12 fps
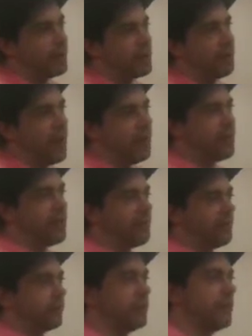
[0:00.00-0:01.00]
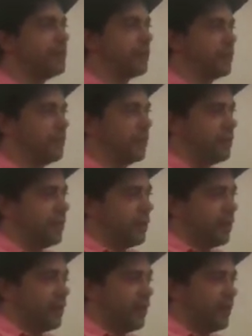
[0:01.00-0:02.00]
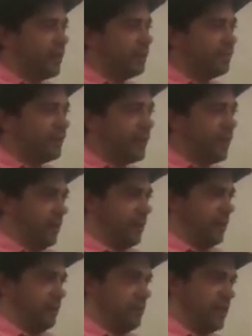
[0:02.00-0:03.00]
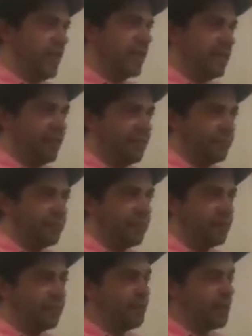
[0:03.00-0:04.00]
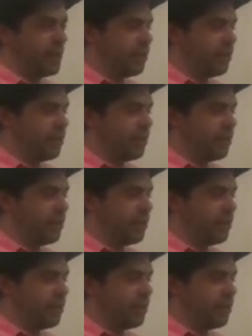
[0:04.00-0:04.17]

about the parody of a religion um, and the idea of a religion being